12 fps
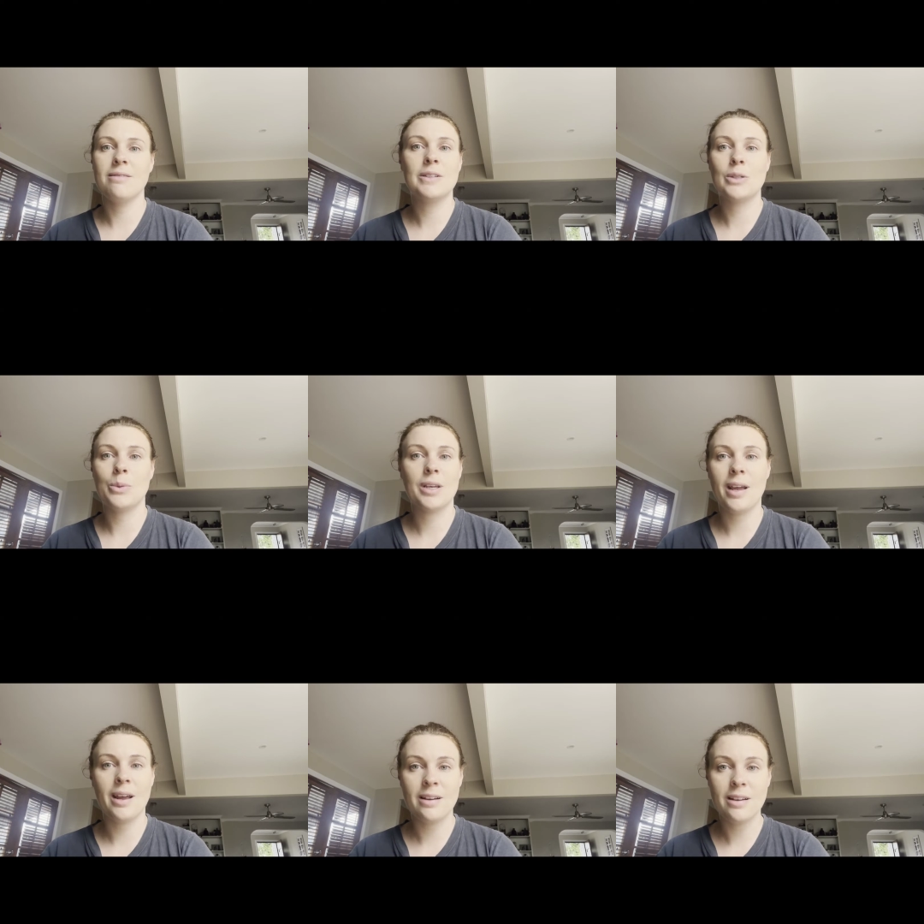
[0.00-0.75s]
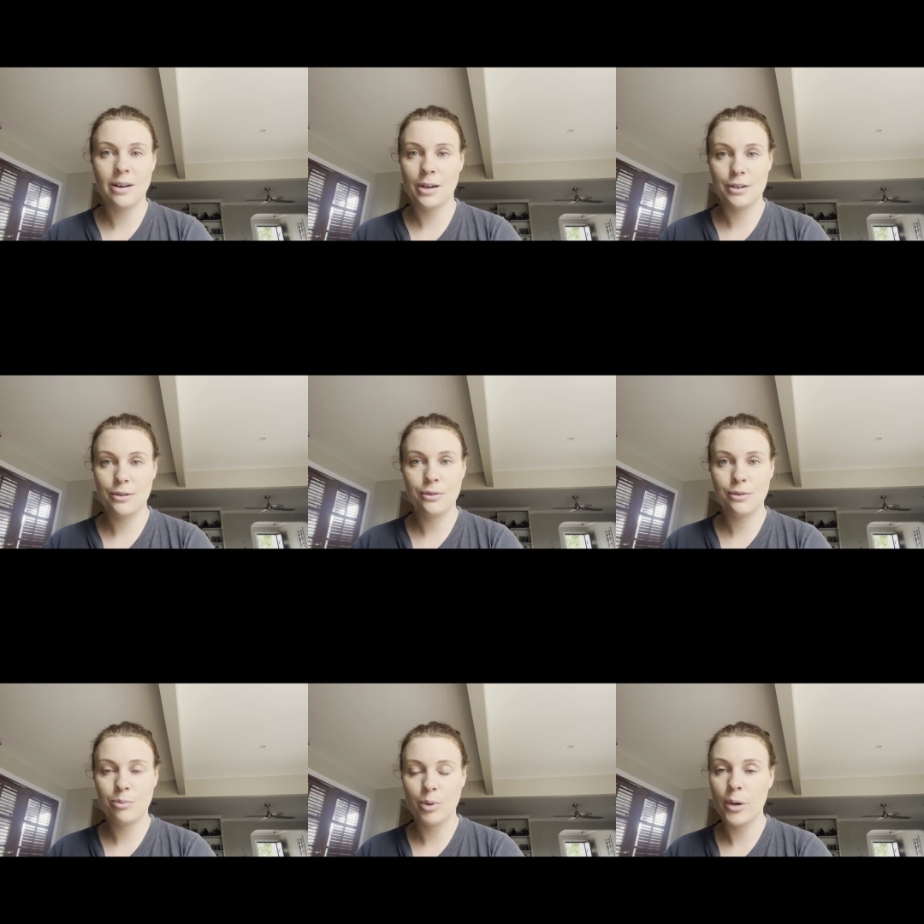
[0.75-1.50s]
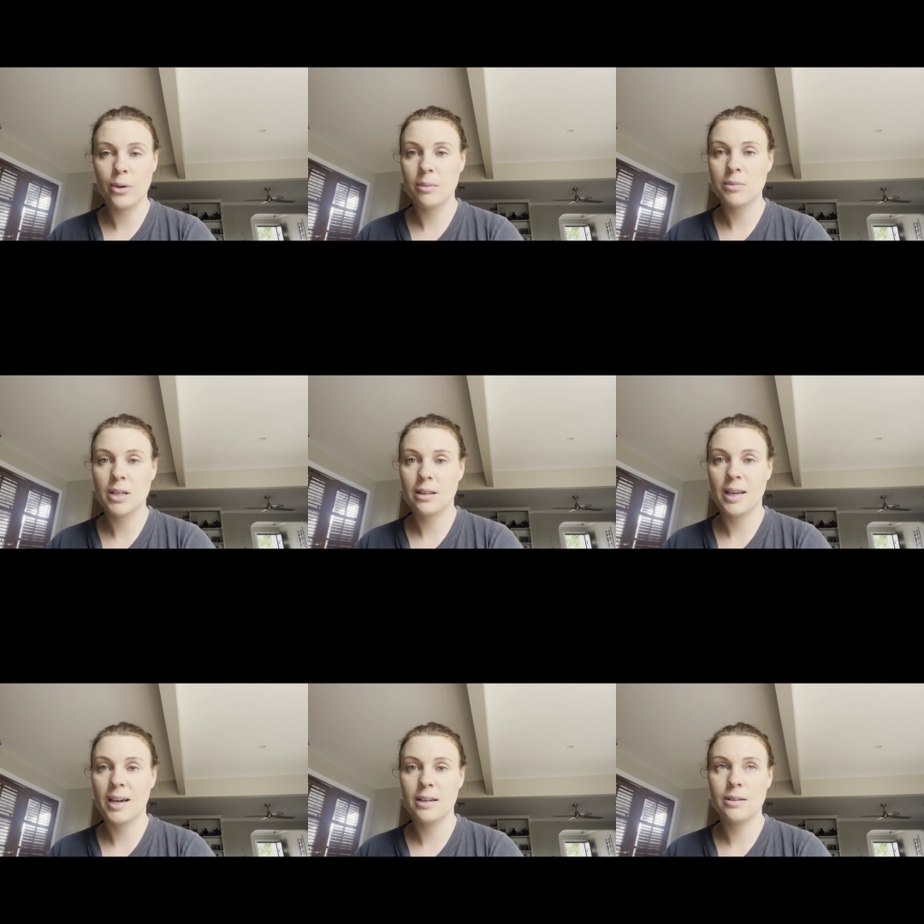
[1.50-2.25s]
doing any kind of programs like
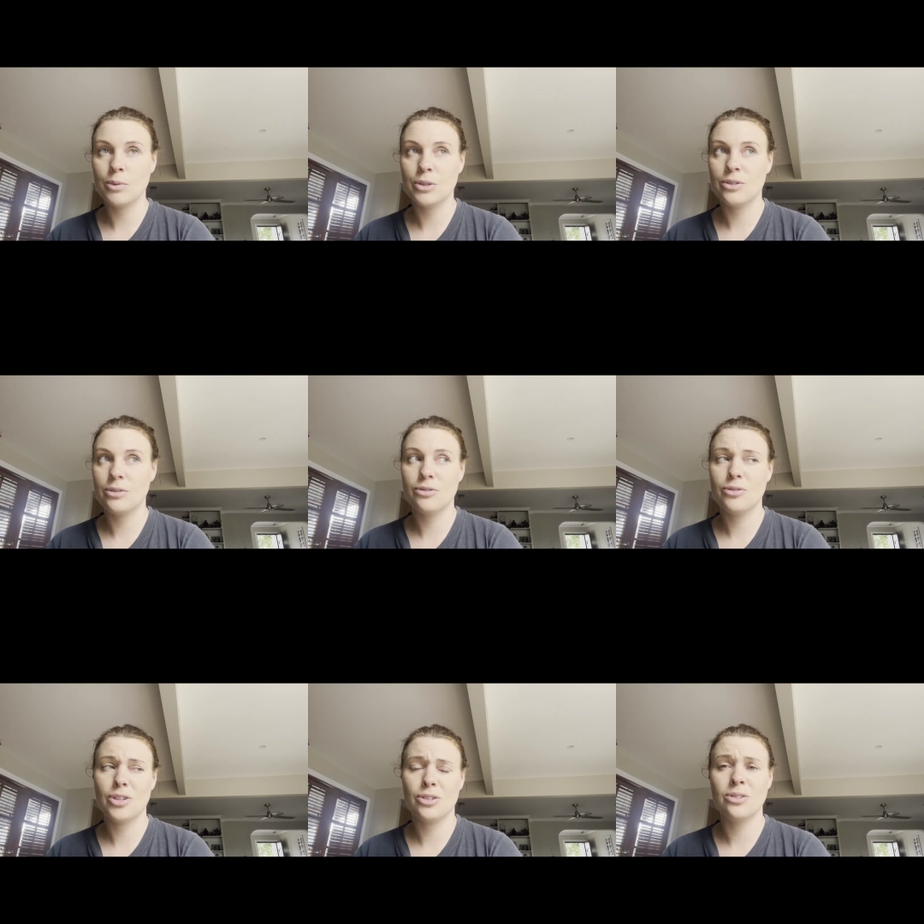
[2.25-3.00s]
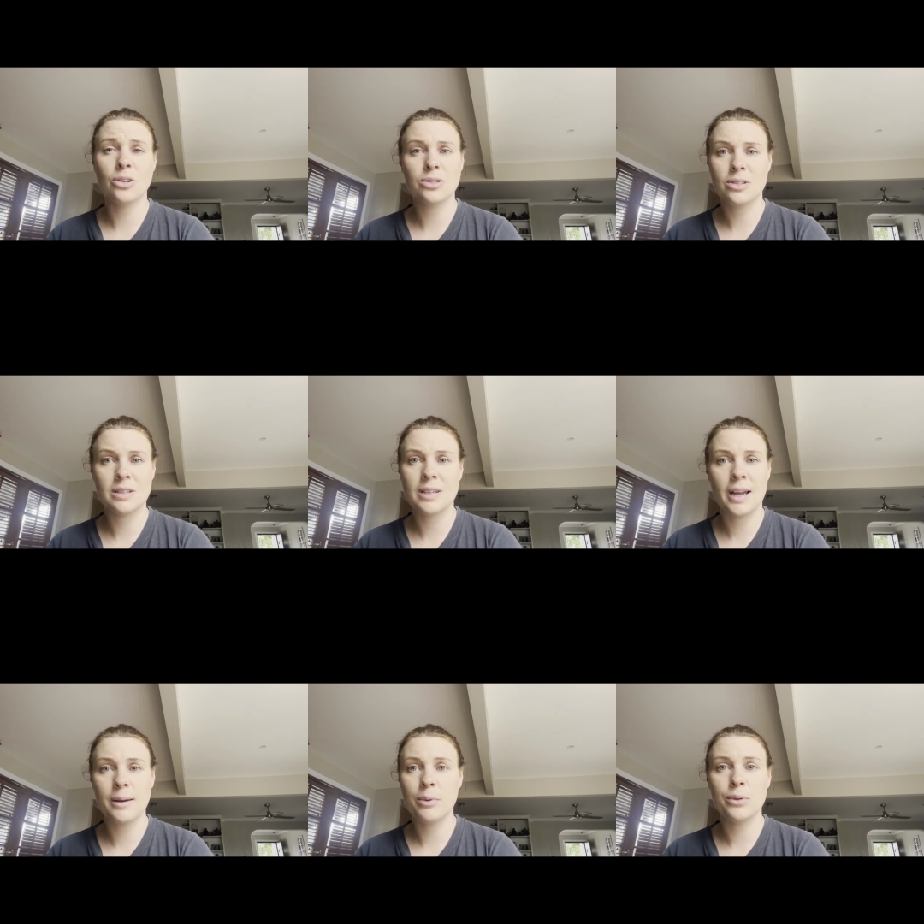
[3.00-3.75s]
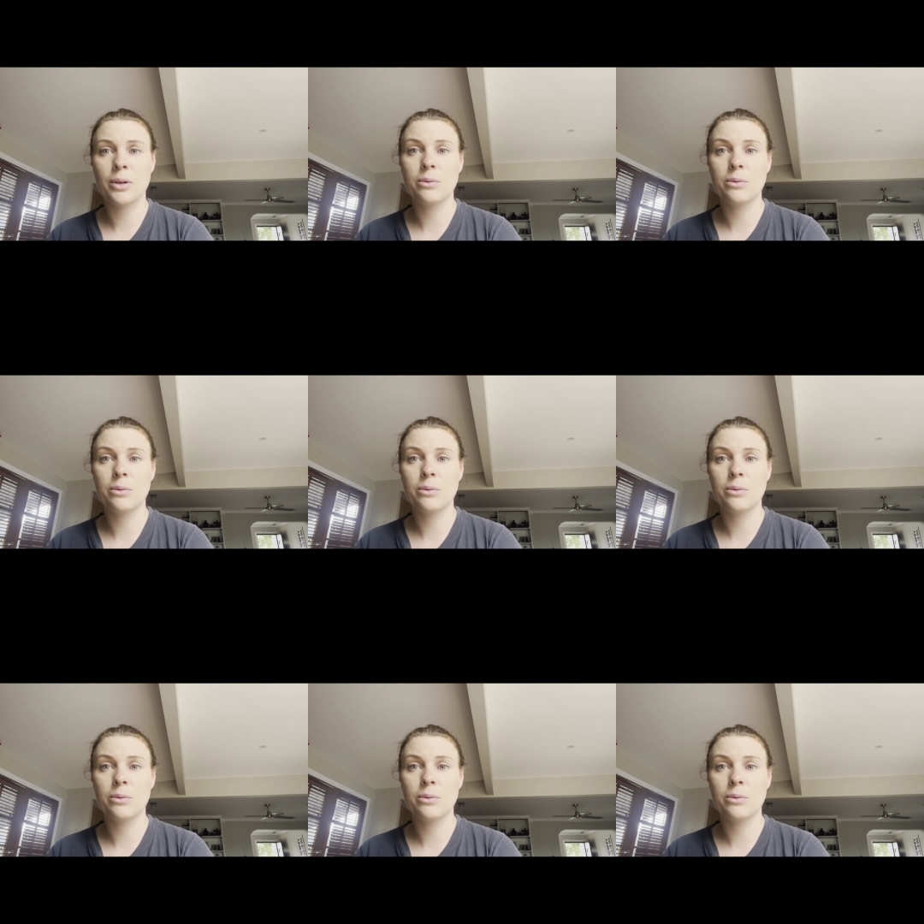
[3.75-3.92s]
that. It was just not sustainable.